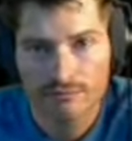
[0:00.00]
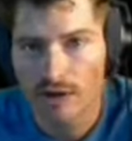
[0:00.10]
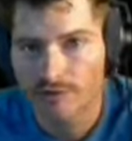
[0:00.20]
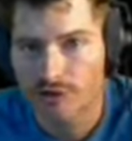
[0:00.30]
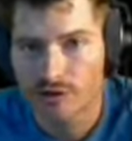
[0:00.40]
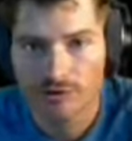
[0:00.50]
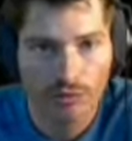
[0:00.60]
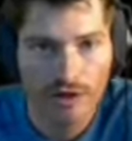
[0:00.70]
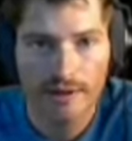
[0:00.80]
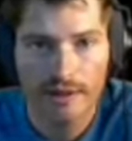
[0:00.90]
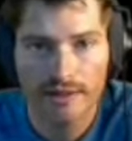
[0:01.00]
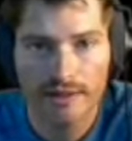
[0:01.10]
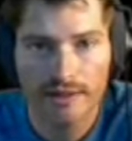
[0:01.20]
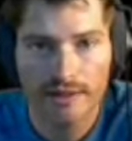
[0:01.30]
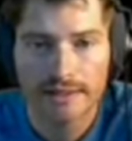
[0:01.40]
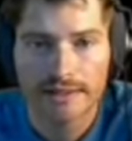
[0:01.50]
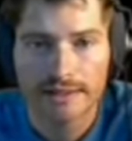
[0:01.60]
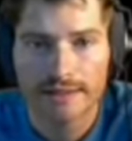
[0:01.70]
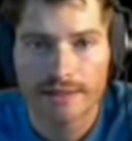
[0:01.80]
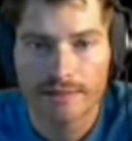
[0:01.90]
Optional, don't worry about it.
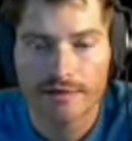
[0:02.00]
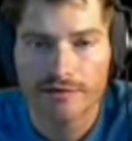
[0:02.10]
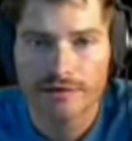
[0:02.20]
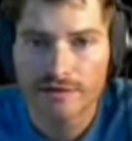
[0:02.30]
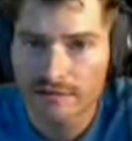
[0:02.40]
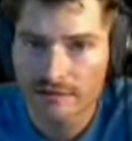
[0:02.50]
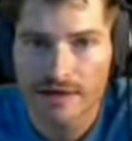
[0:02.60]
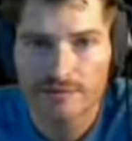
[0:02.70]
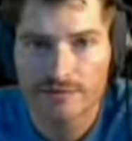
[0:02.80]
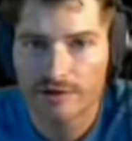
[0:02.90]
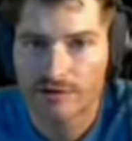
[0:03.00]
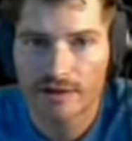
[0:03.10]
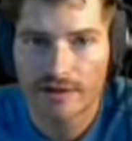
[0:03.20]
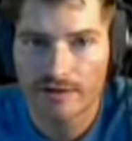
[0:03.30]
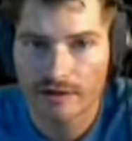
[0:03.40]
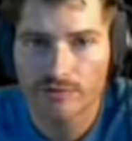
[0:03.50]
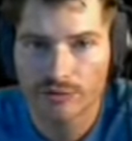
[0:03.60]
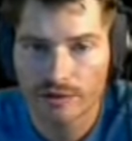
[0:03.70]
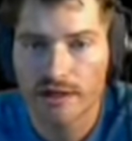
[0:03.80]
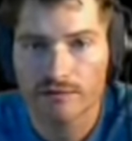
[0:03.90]
I've done this several times in my career, and I think
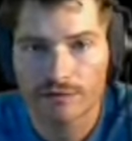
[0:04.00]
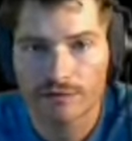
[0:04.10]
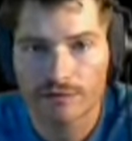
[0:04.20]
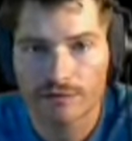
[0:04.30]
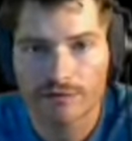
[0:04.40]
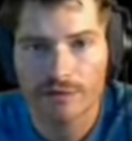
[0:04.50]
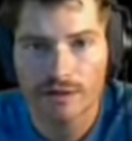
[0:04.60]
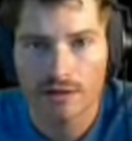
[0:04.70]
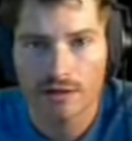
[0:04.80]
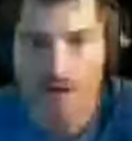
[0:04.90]
it was really helpful for me.